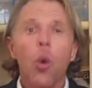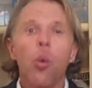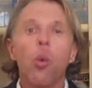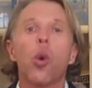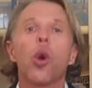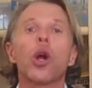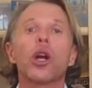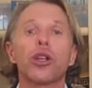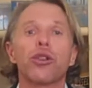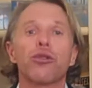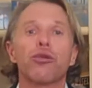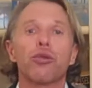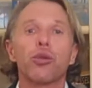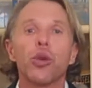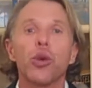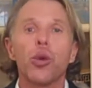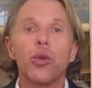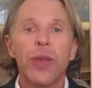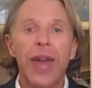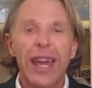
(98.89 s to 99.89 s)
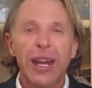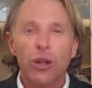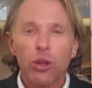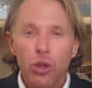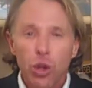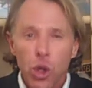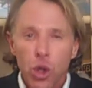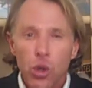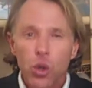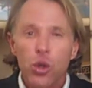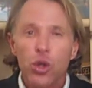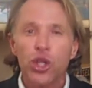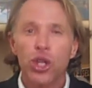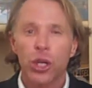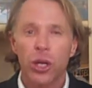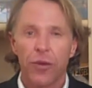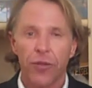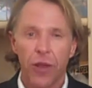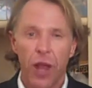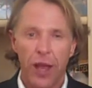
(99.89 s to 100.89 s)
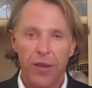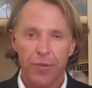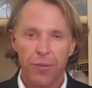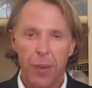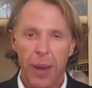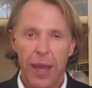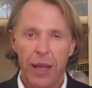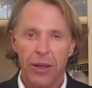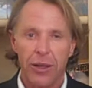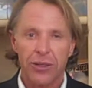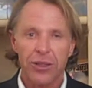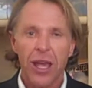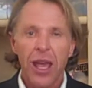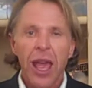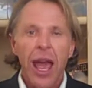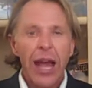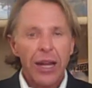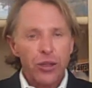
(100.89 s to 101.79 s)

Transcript: work through that illusion of life balance.